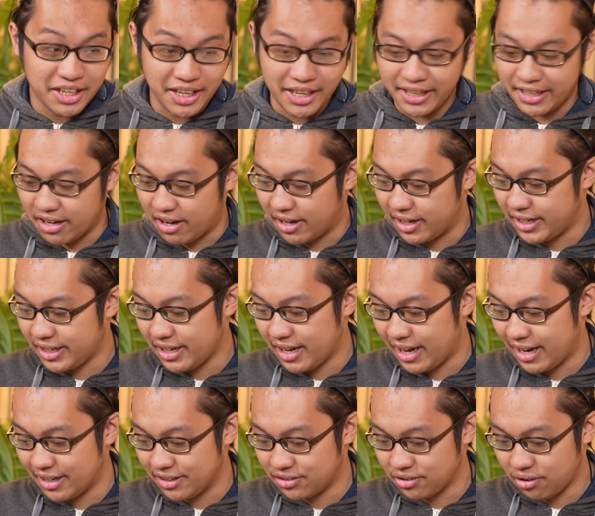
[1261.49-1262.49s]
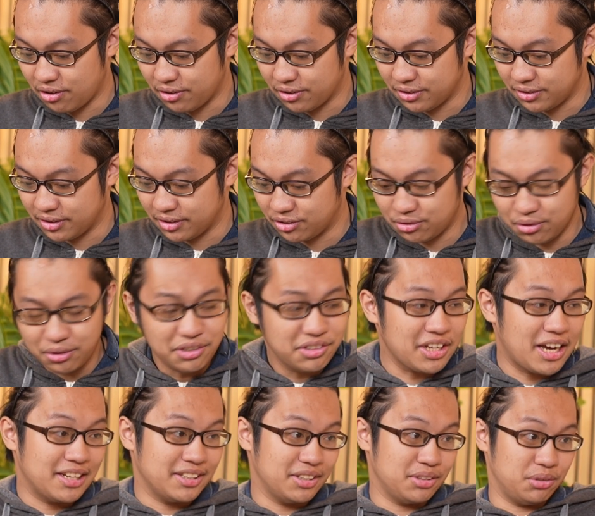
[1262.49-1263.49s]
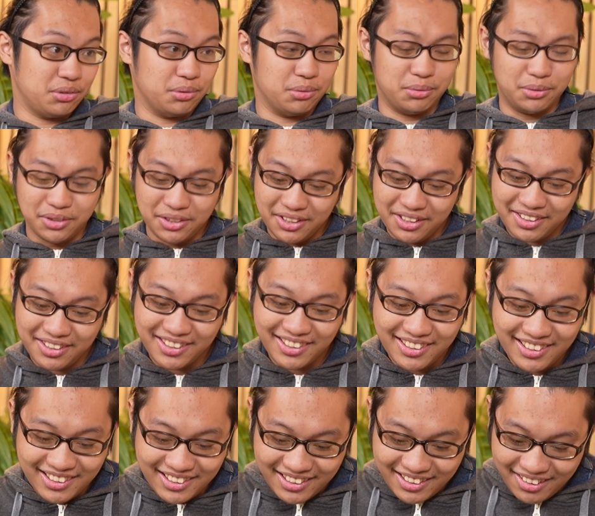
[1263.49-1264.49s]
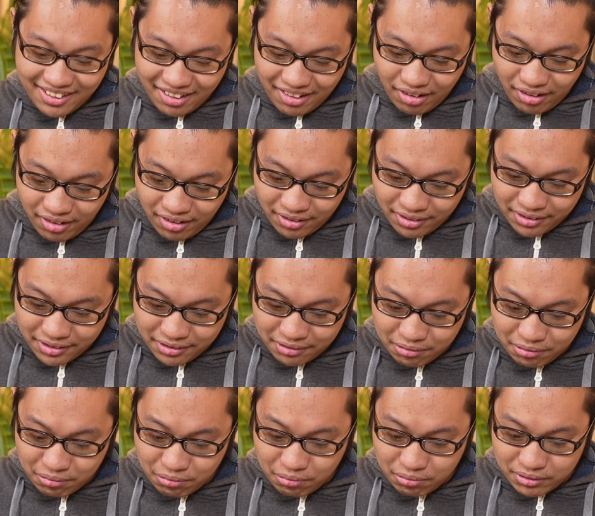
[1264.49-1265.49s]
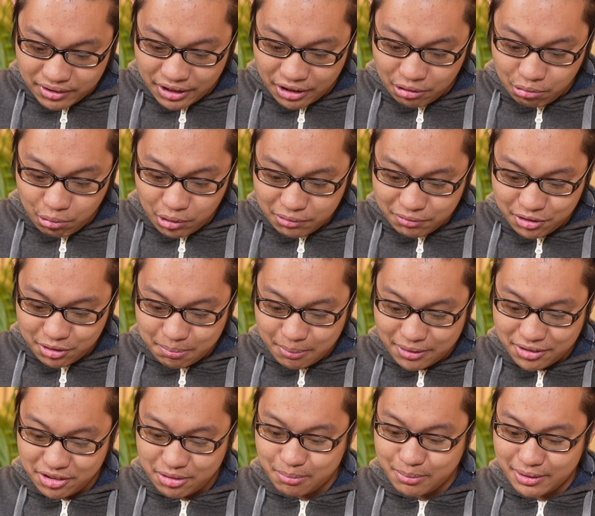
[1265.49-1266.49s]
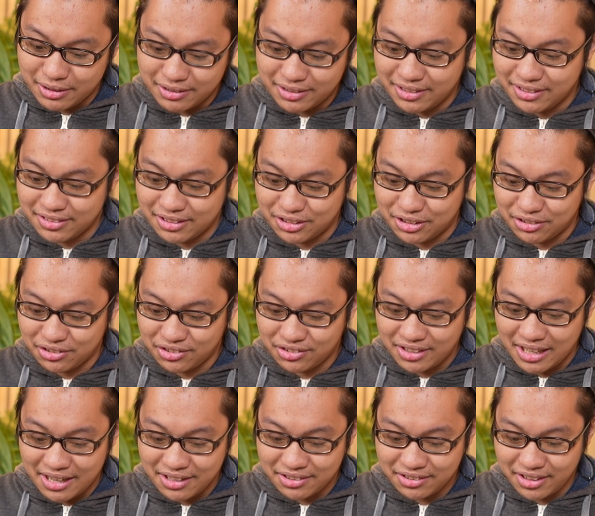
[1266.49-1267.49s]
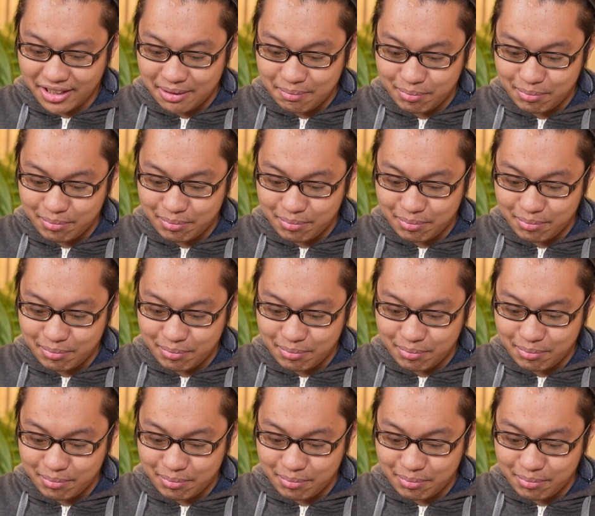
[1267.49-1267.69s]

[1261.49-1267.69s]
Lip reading: AI has on the students' attitude, on their work responsibilities such as tasks and